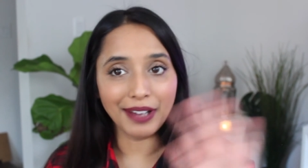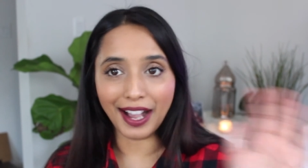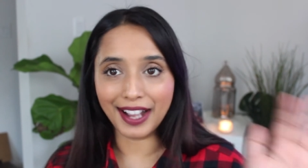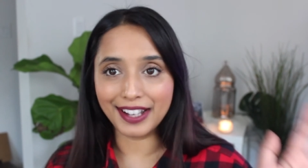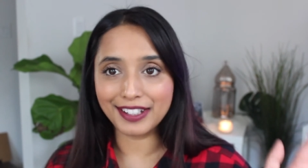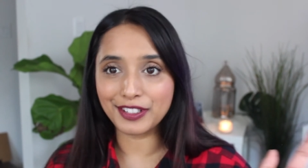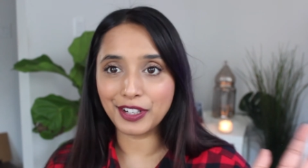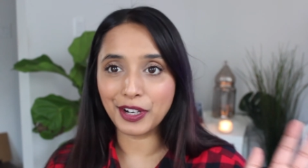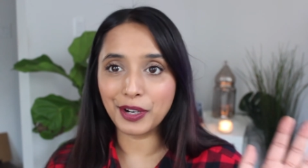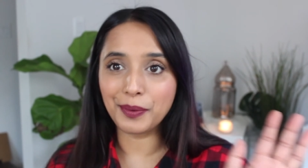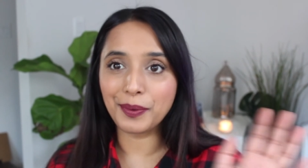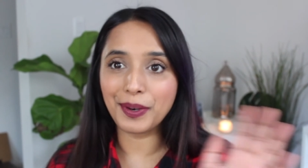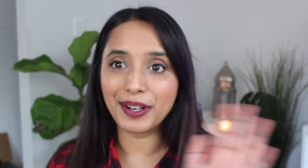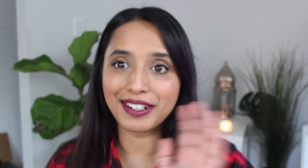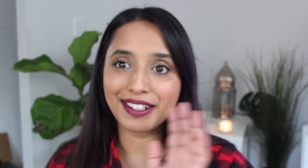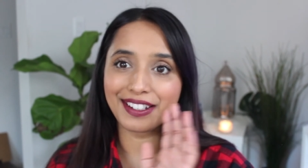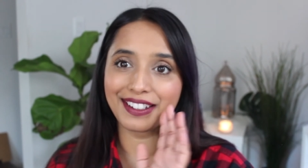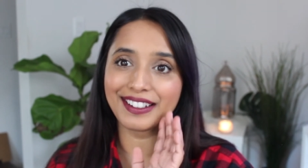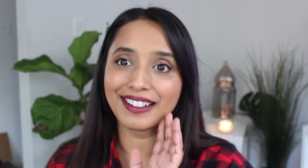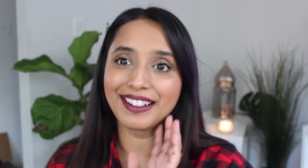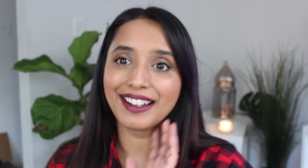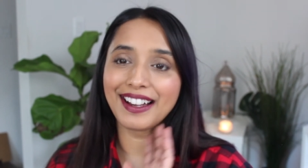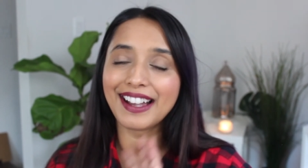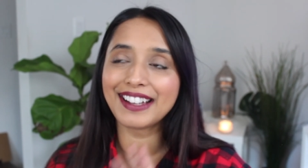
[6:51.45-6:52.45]
I don't
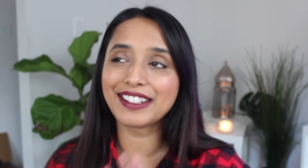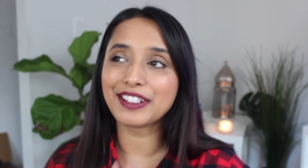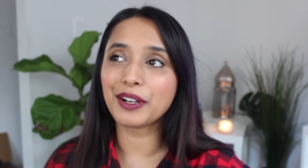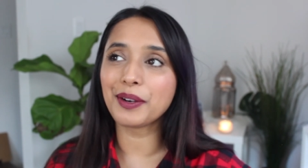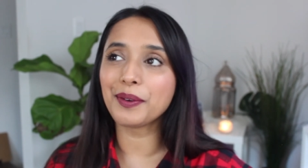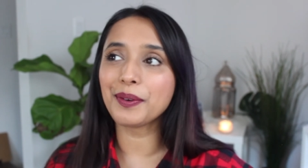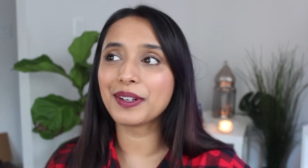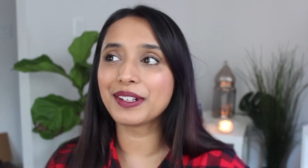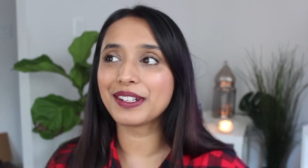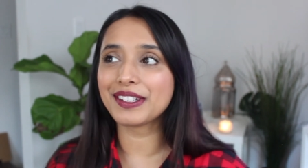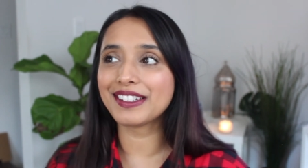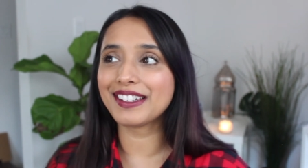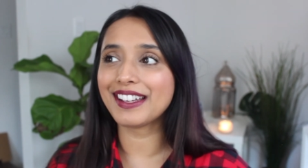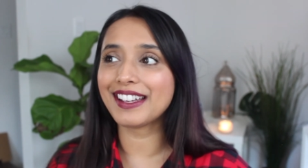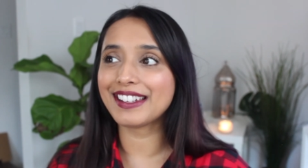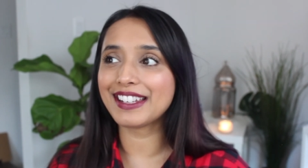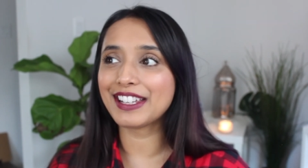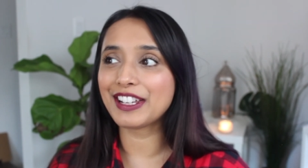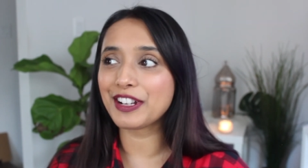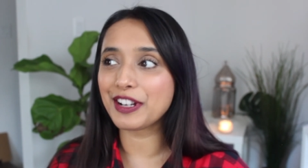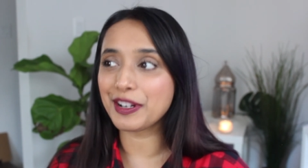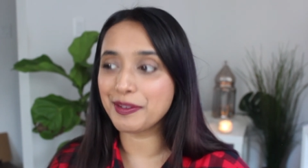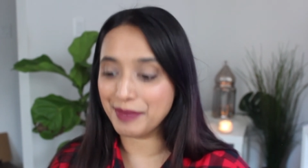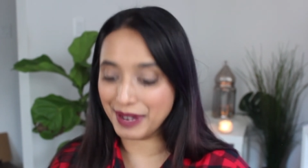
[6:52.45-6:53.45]
want to
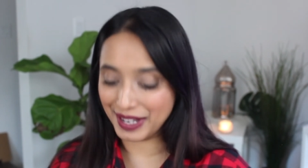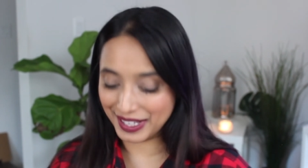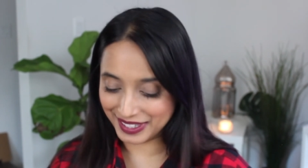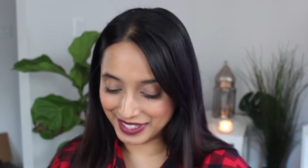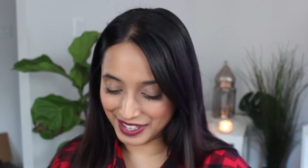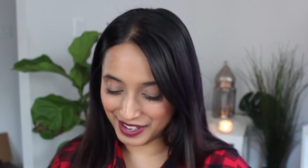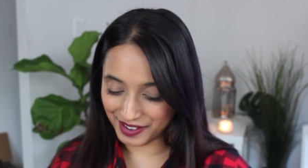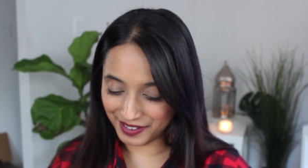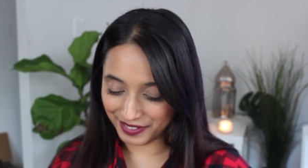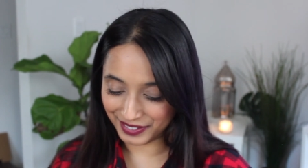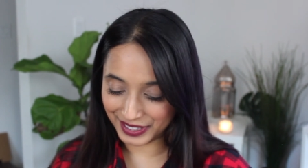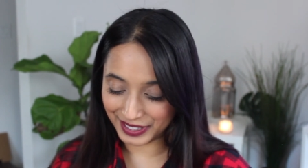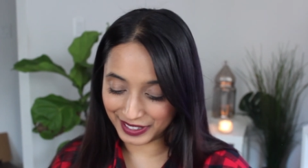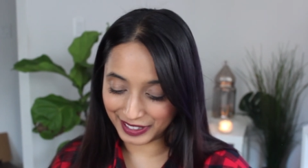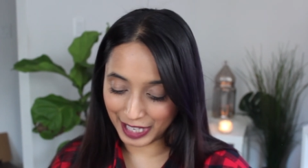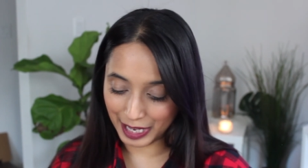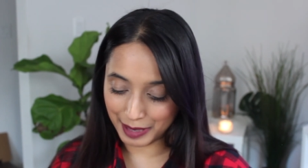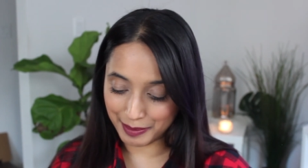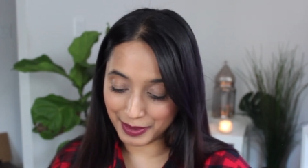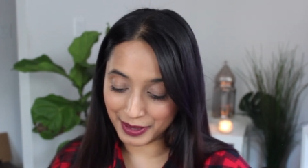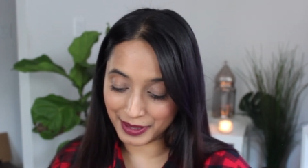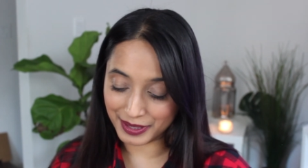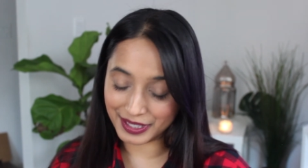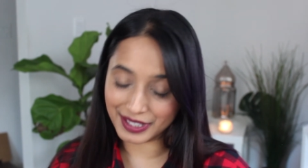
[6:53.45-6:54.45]
adhere myself to
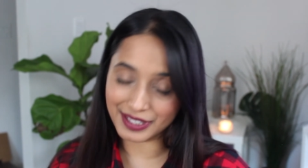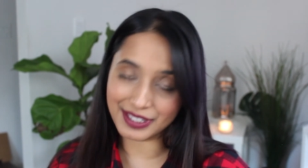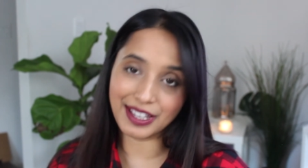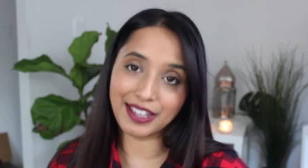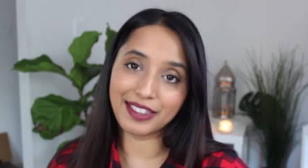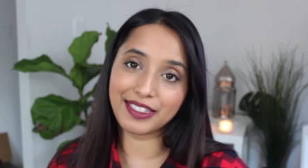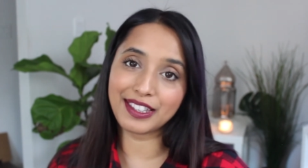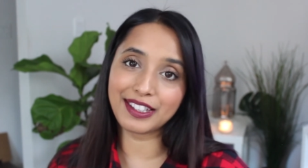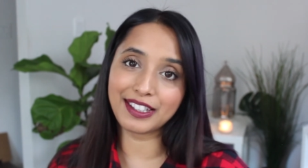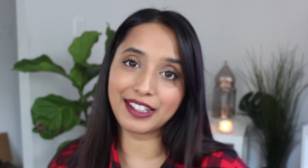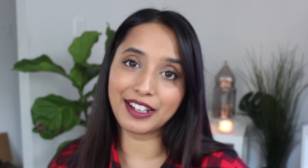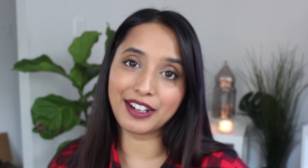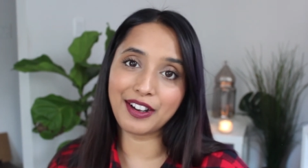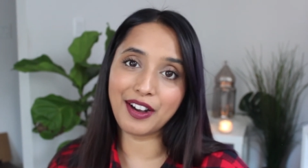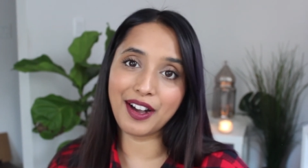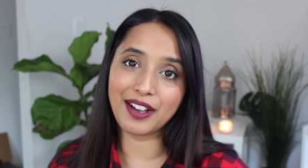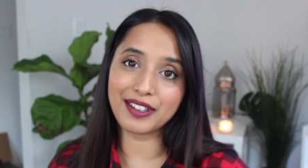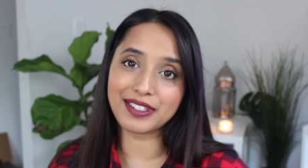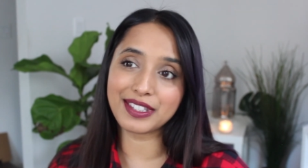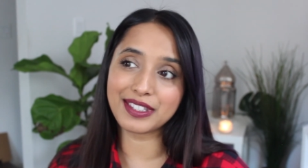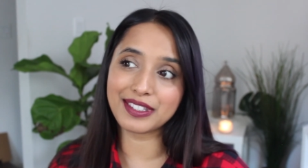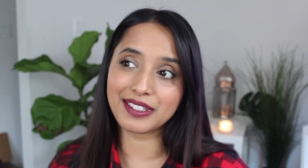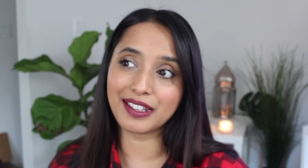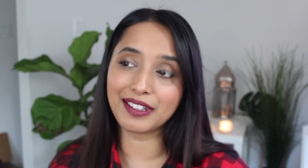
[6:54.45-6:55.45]
labels, because I think it
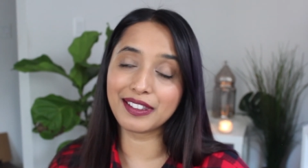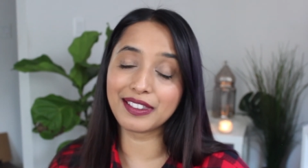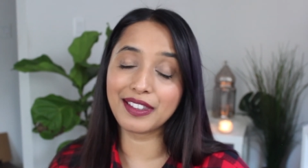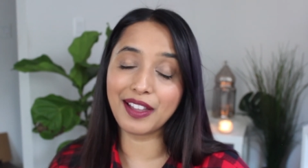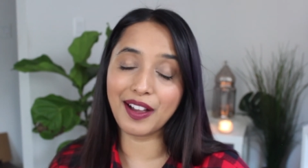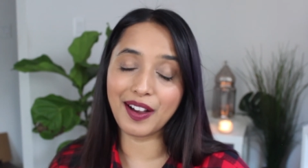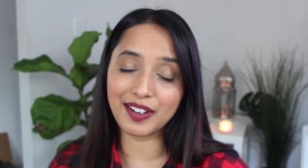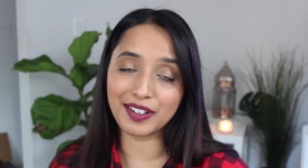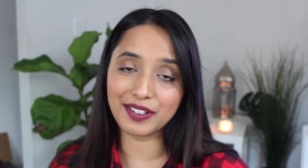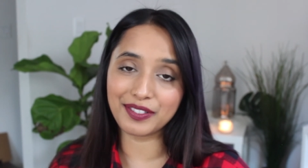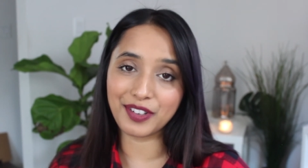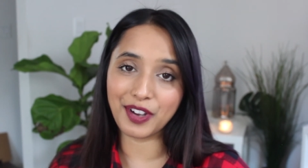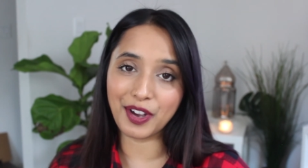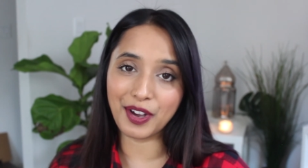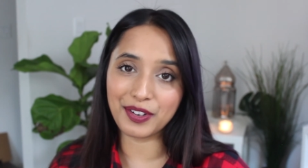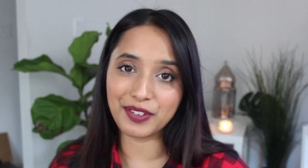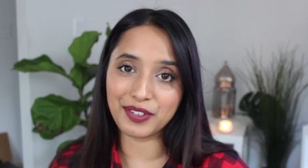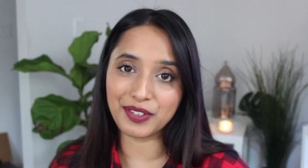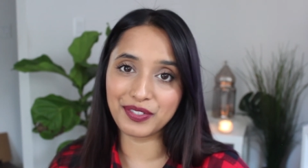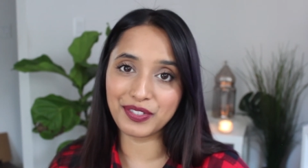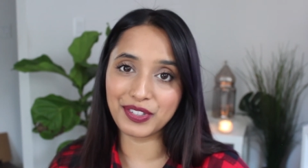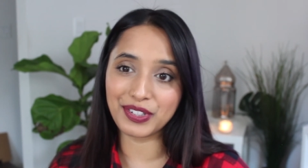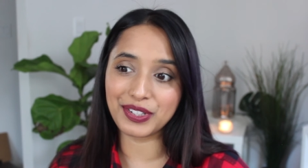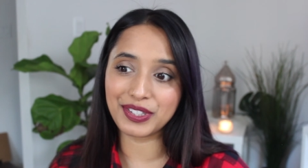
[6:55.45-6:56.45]
causes a lot of
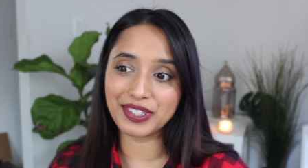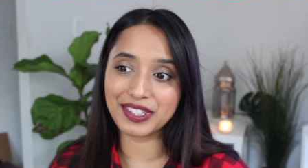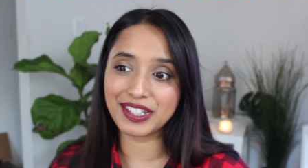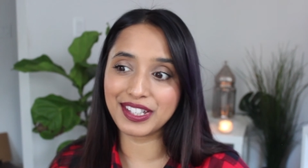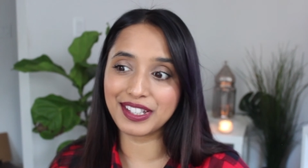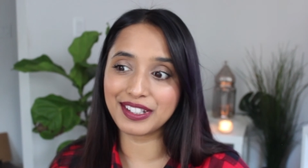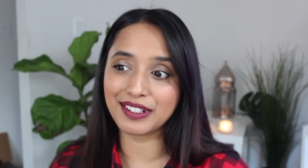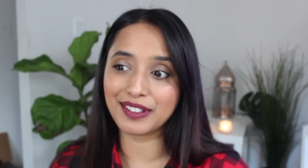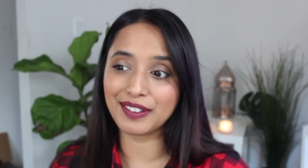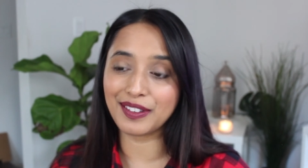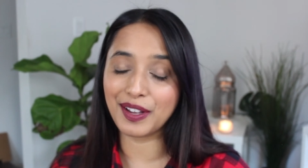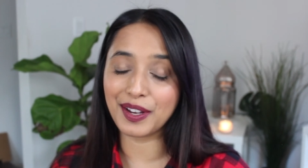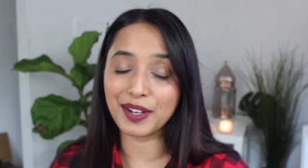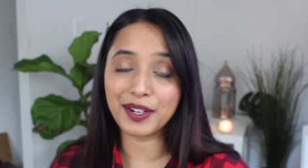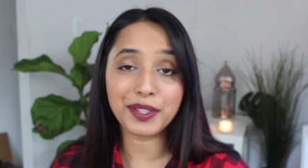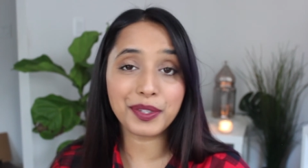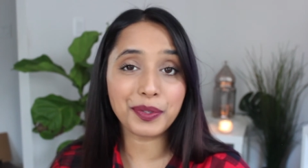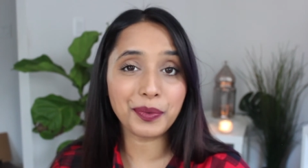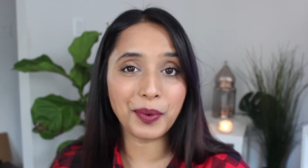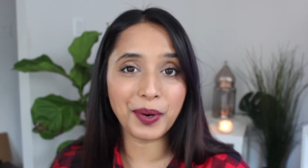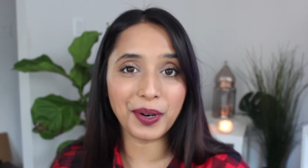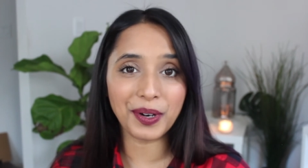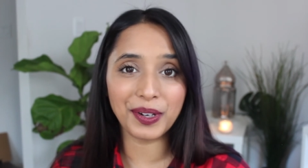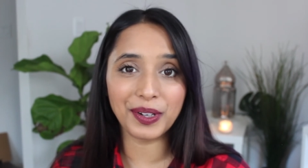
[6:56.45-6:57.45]
controversy and a lot of
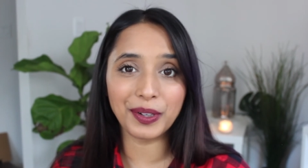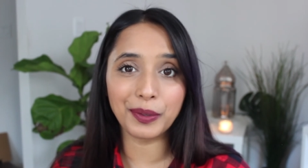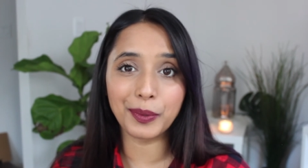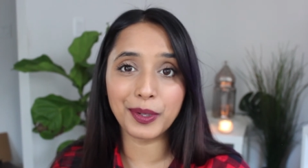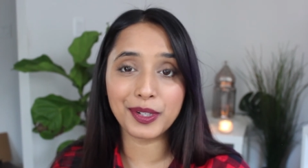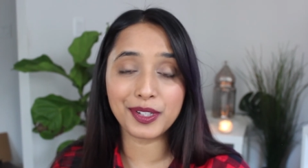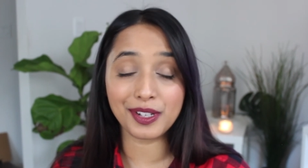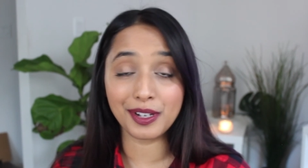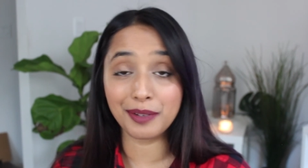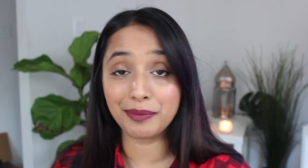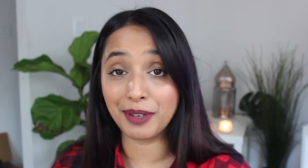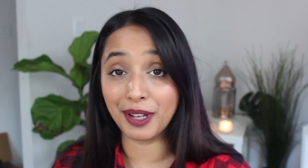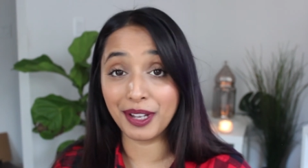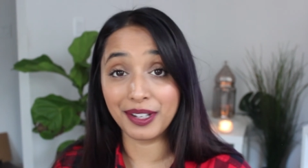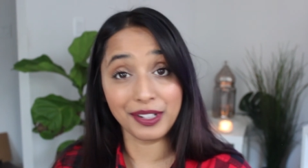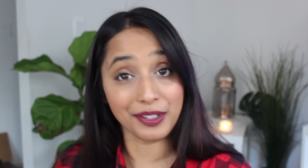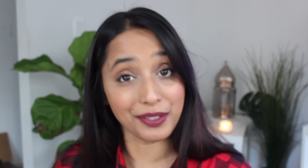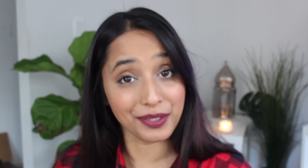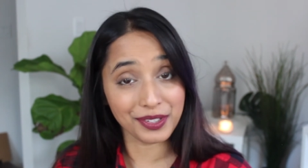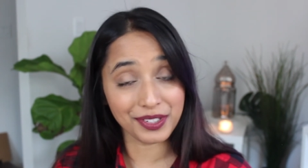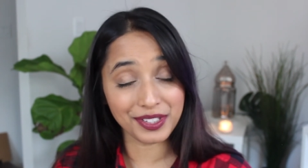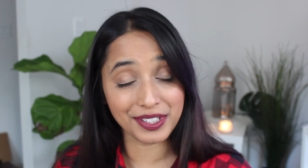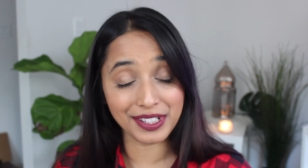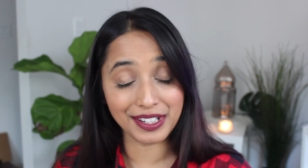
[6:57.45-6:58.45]
swirl, which I'm not
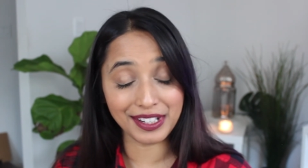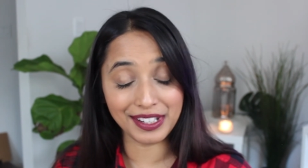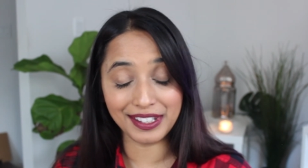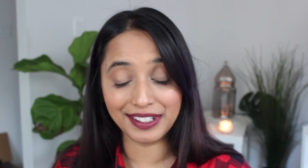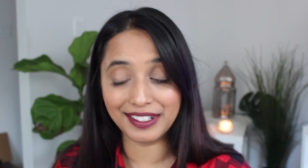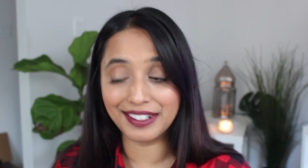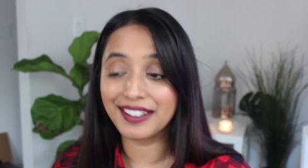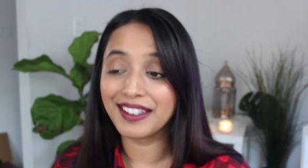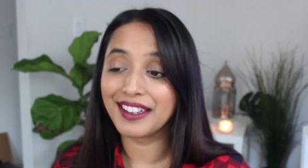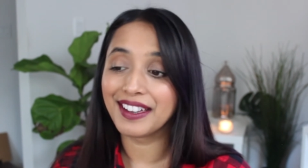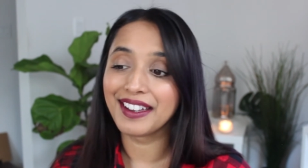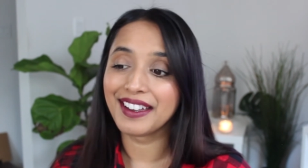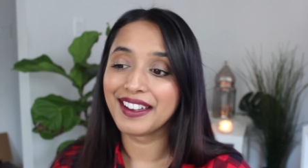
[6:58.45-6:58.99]
interested in.